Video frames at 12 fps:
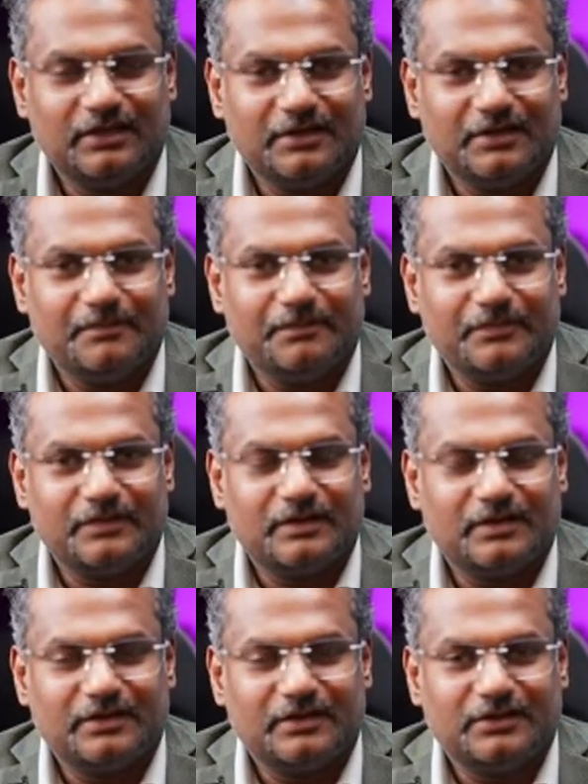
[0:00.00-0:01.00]

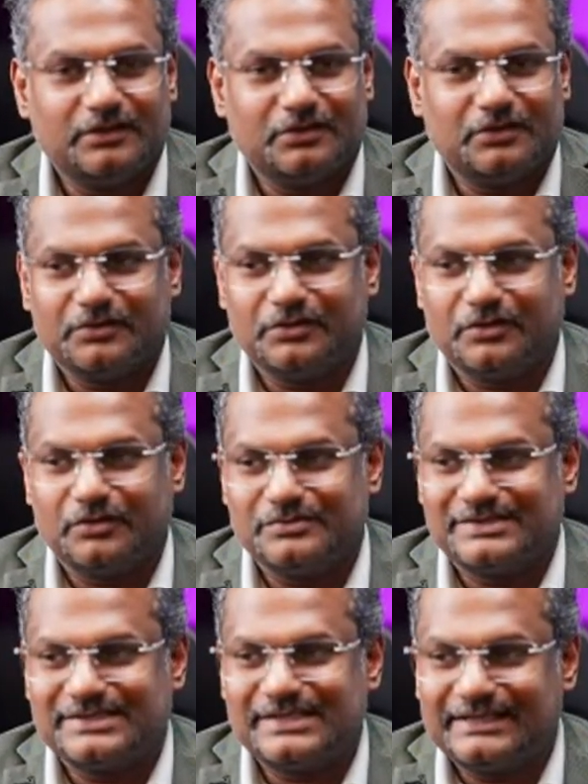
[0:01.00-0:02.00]
your own